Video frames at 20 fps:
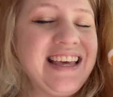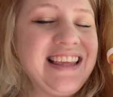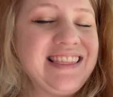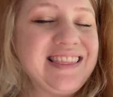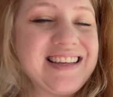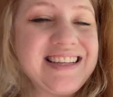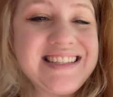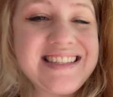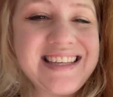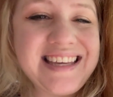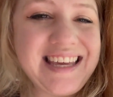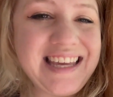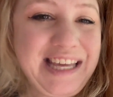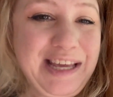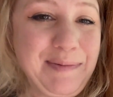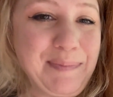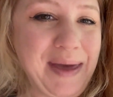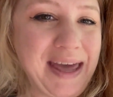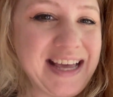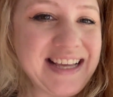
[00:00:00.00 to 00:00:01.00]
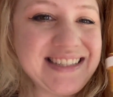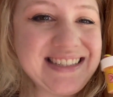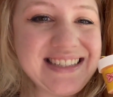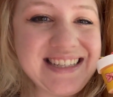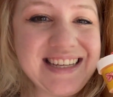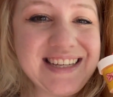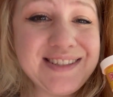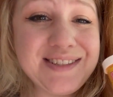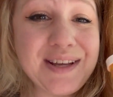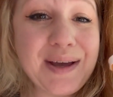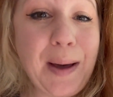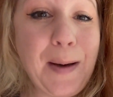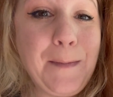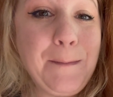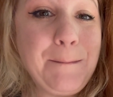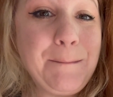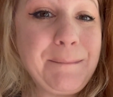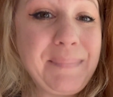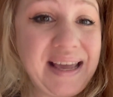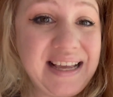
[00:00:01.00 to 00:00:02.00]
this Keiki paste is
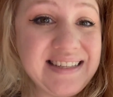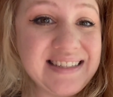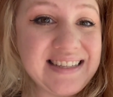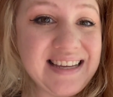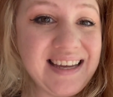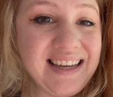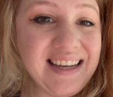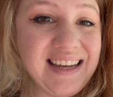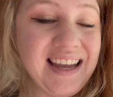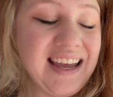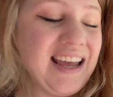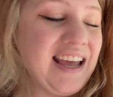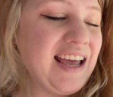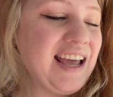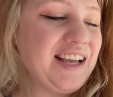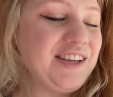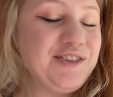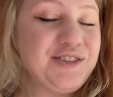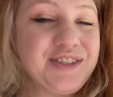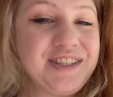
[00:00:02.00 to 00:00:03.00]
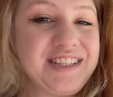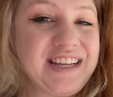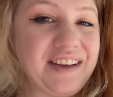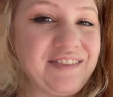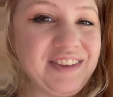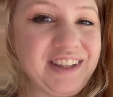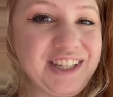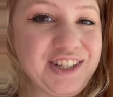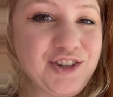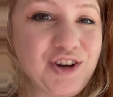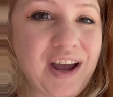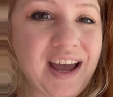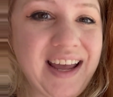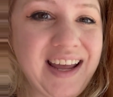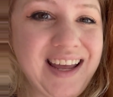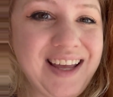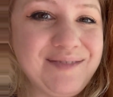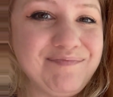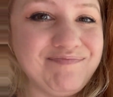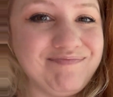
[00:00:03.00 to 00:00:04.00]
amazing and you should definitely try
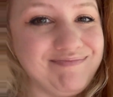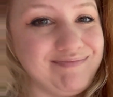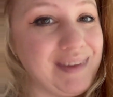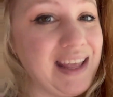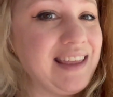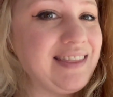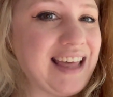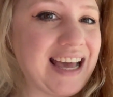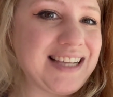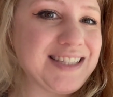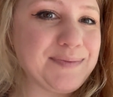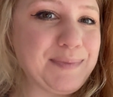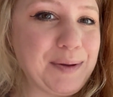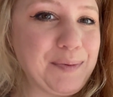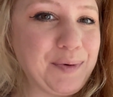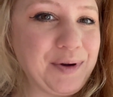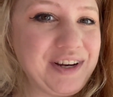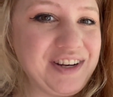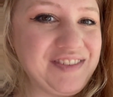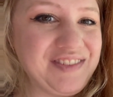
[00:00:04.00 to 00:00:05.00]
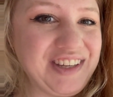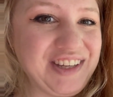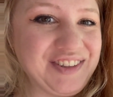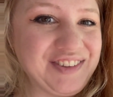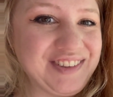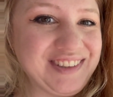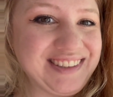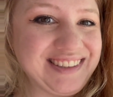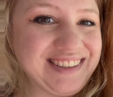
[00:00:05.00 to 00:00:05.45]
it. And that's my point of view.